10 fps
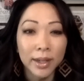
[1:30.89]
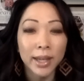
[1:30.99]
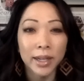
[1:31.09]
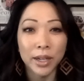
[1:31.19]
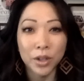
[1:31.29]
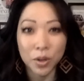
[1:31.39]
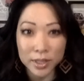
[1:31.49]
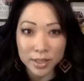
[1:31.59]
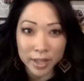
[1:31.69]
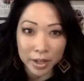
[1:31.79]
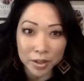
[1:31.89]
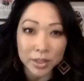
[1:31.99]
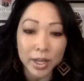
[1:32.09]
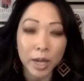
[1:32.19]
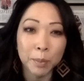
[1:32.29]
And I know that scares
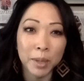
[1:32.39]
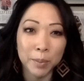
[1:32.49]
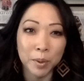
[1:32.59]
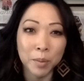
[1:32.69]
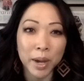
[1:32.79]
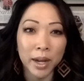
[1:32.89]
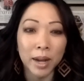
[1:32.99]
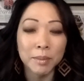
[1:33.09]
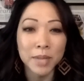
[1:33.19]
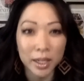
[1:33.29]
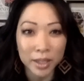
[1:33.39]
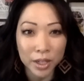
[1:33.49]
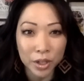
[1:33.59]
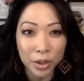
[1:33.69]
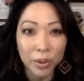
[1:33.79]
a lot of people, but I'm
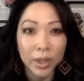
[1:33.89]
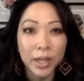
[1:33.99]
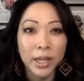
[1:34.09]
telling you,